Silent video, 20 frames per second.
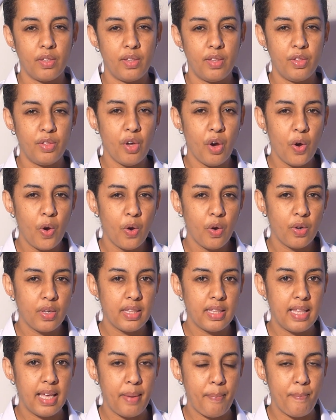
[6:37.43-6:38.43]
Though
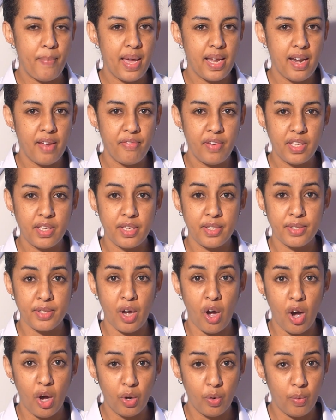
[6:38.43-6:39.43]
the benefit is
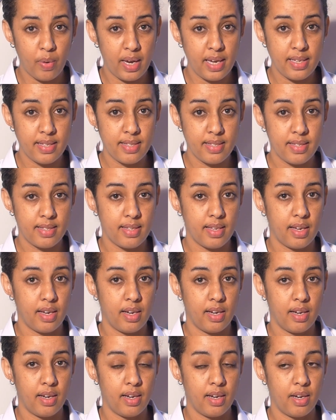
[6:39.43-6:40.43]
always,
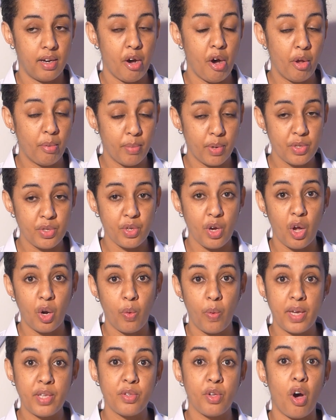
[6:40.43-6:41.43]
almost
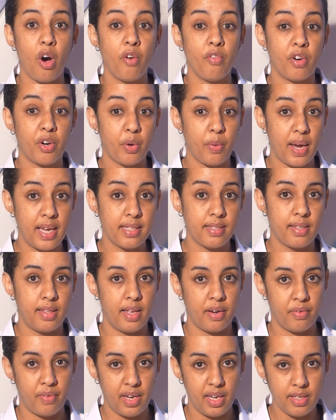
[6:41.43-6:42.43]
always outweighs
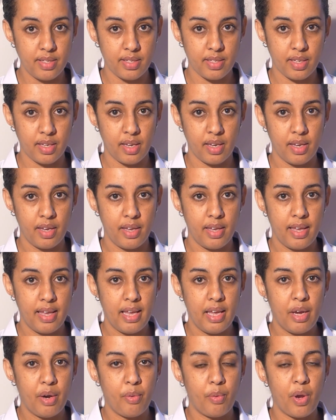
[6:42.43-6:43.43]
the risk,
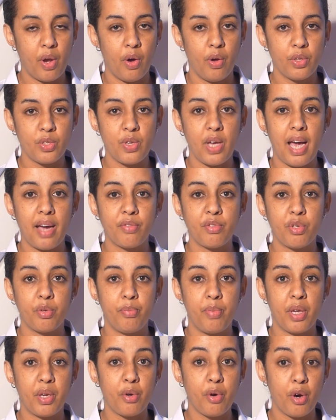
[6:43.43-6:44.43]
we also have to
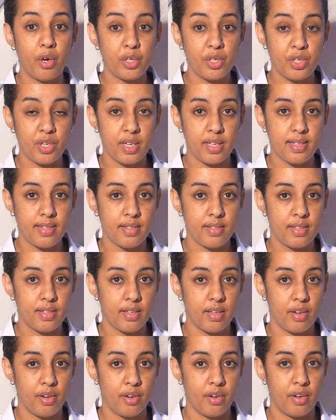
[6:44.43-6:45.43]
be cautious
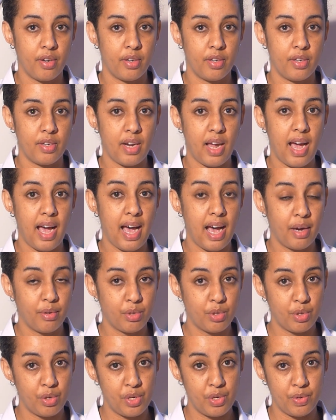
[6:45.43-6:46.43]
on how
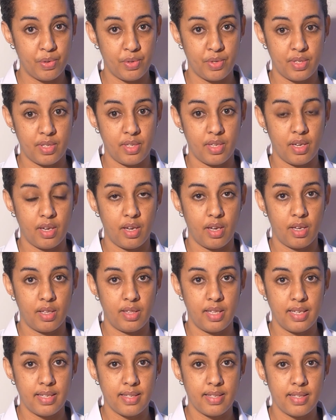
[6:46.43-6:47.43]
to use
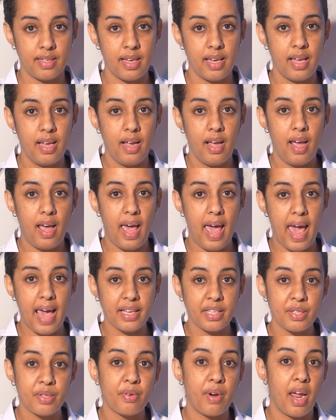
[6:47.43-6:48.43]
this
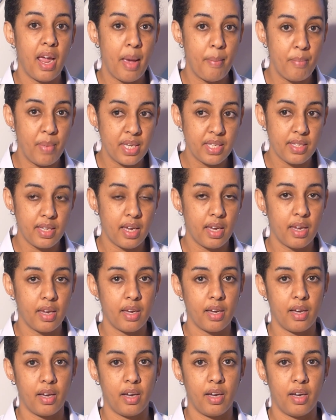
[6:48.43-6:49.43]
X-ray emitting
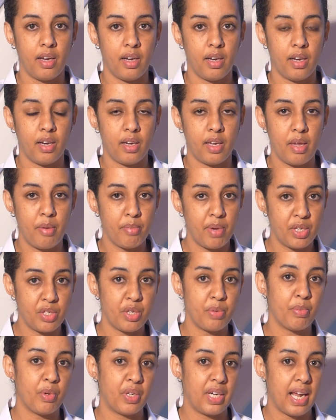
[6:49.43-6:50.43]

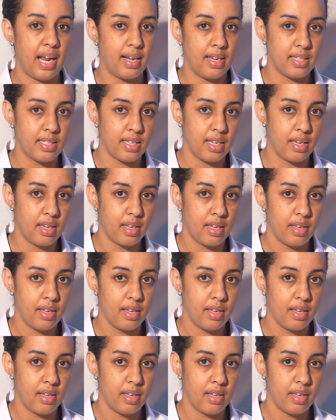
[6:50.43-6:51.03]
imaging modality.